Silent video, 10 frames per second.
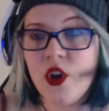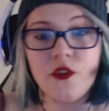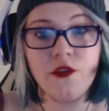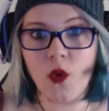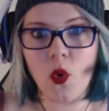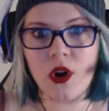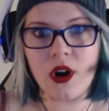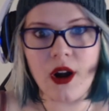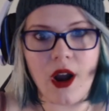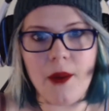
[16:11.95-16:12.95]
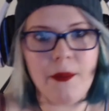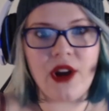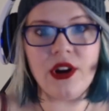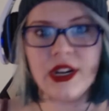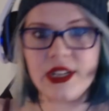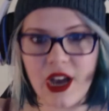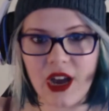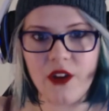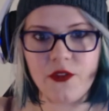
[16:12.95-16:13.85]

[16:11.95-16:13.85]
for America,